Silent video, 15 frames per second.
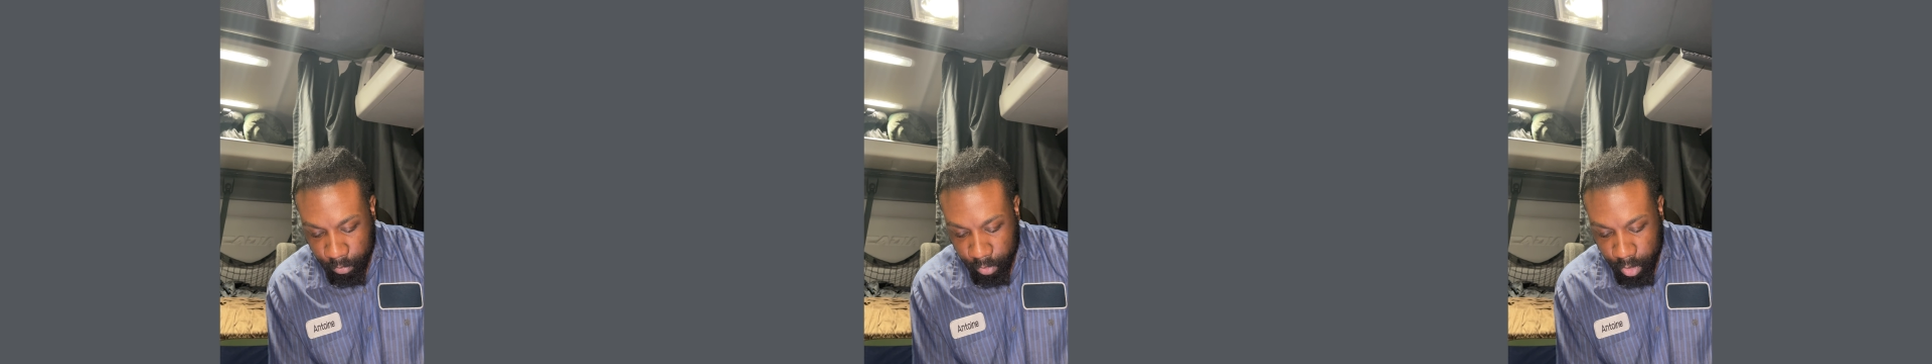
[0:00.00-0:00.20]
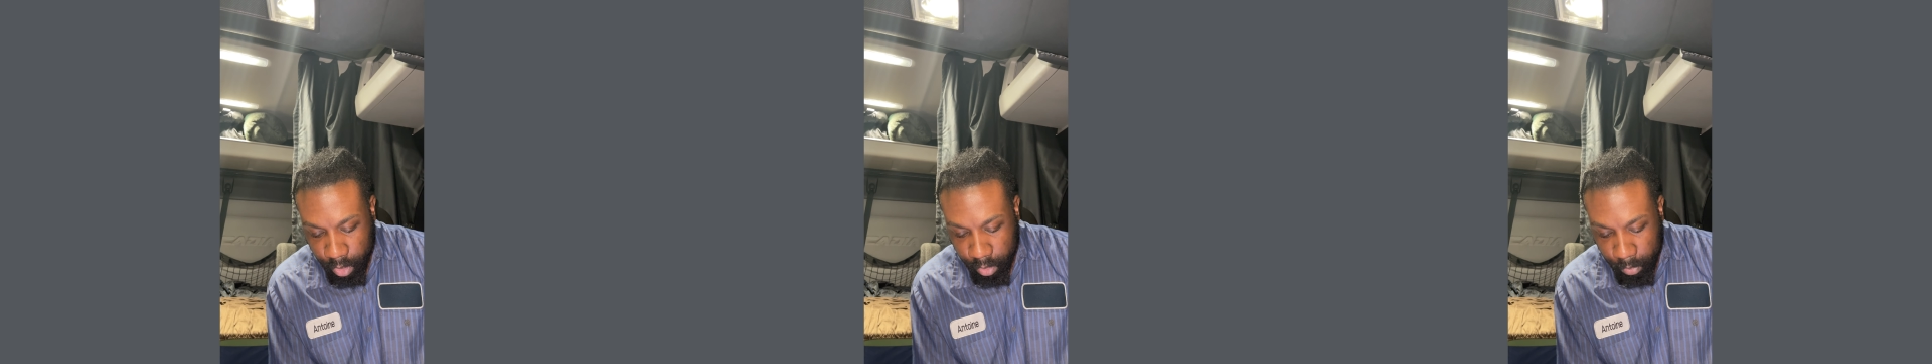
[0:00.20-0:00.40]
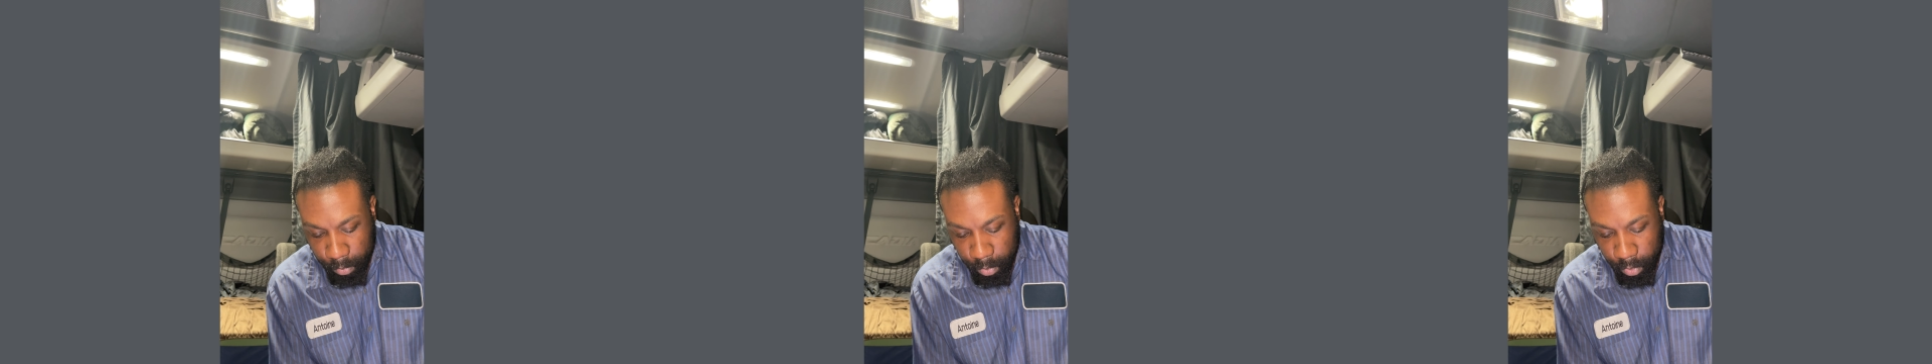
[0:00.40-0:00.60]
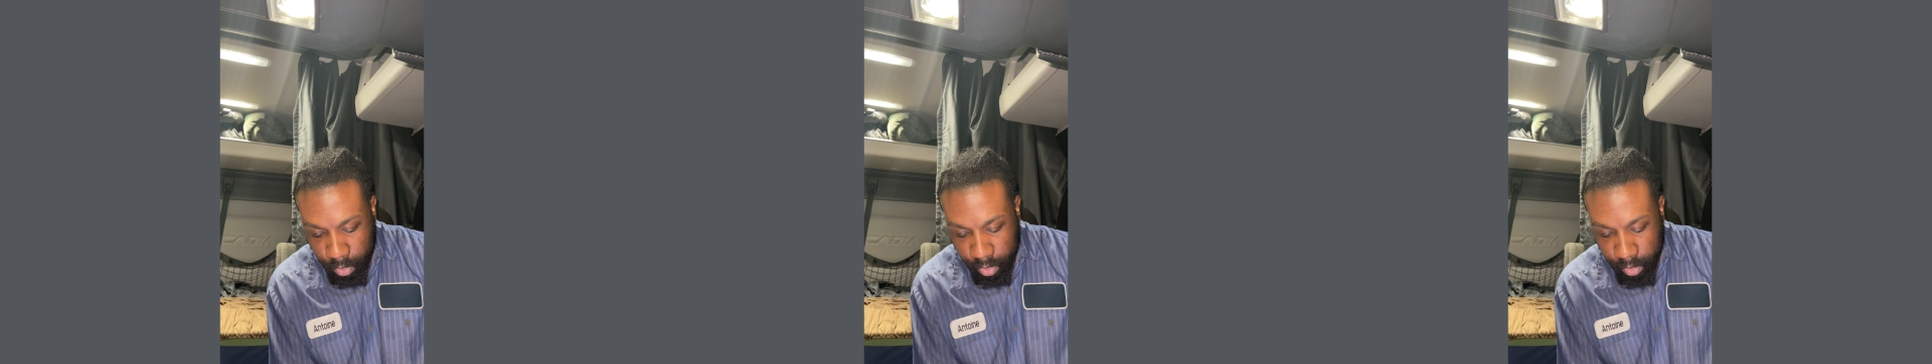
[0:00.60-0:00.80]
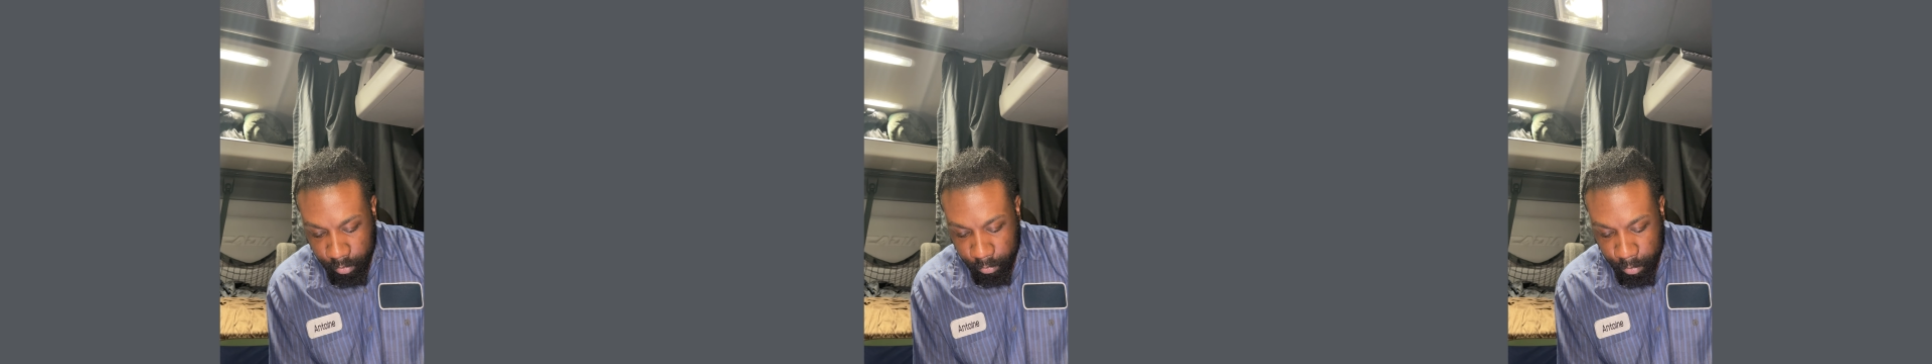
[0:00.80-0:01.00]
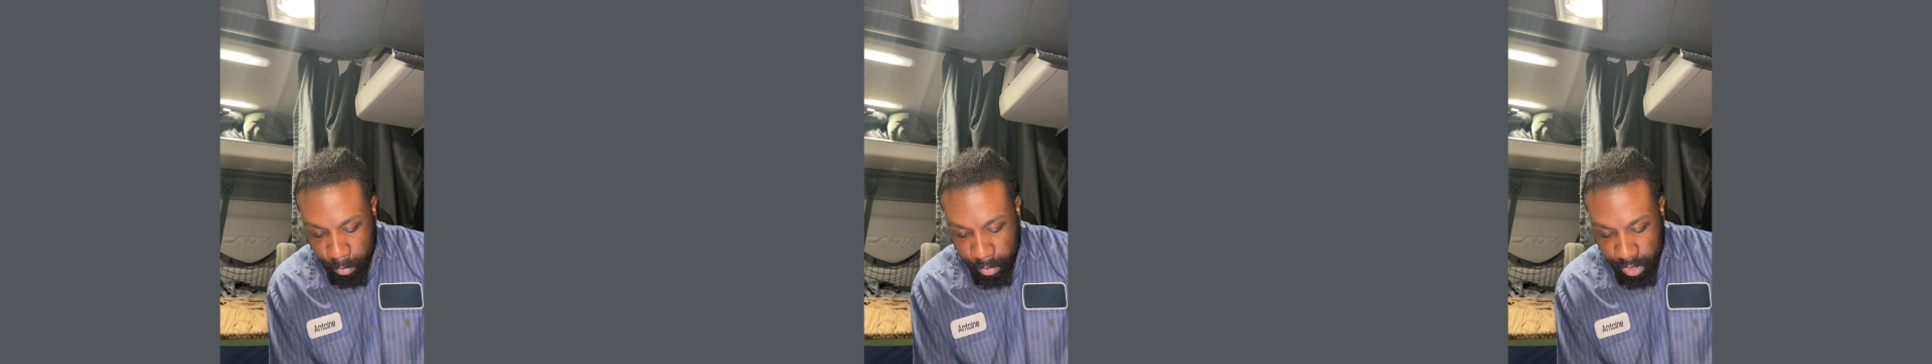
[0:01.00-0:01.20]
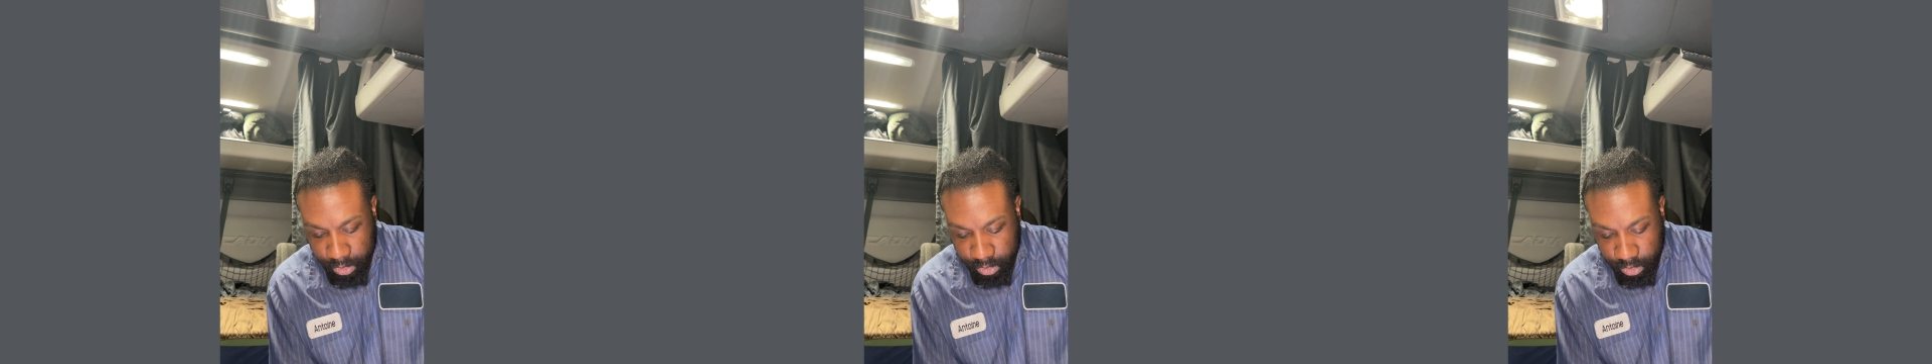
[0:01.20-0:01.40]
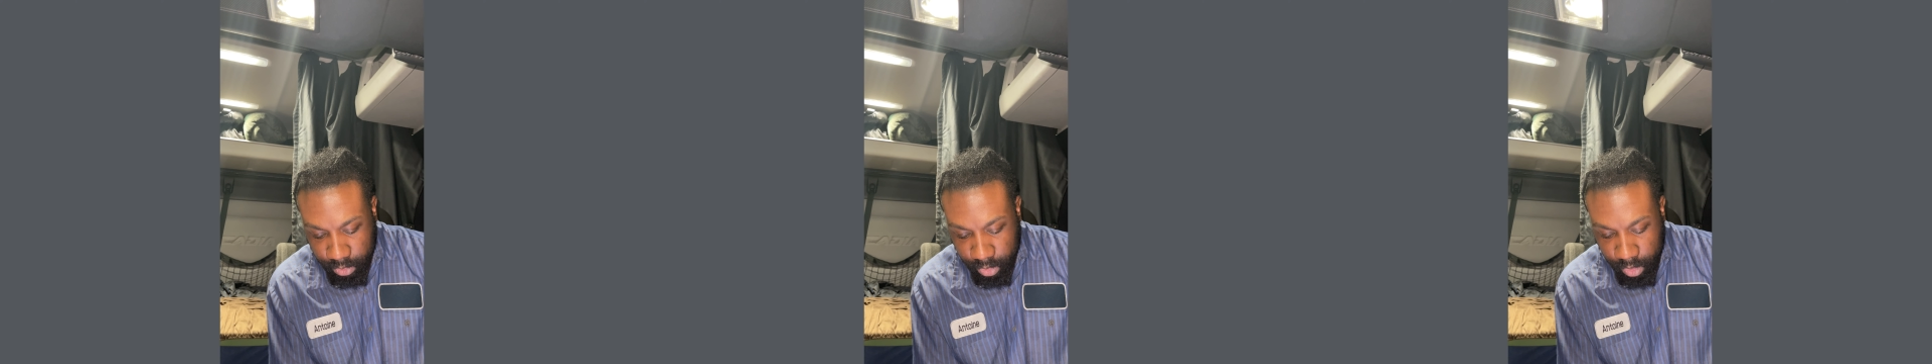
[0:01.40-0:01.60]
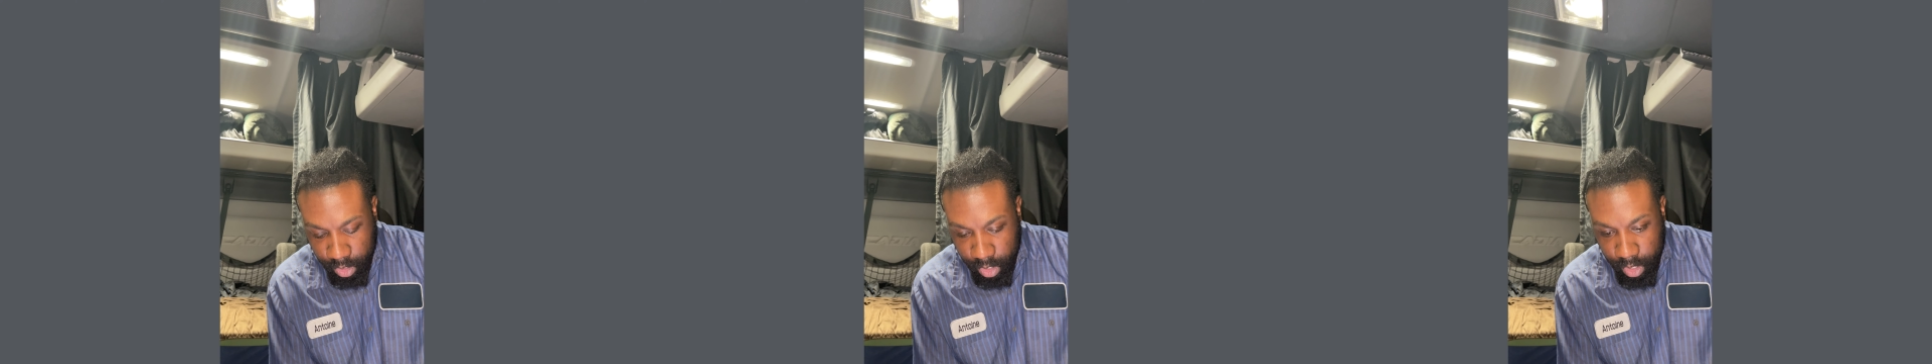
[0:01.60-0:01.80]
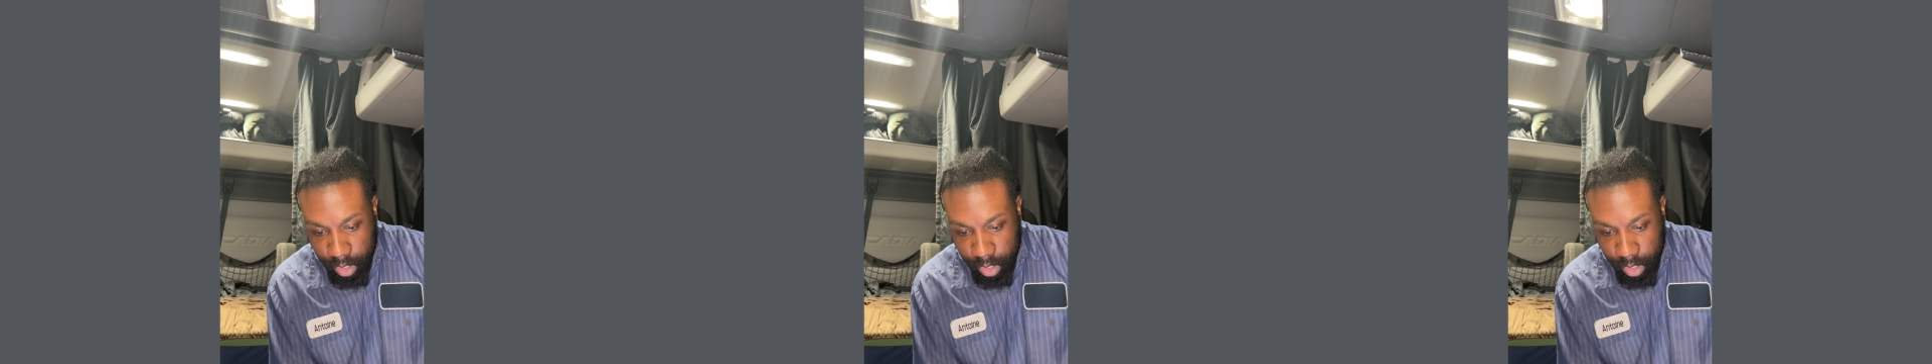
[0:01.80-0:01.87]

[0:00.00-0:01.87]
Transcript: very important information.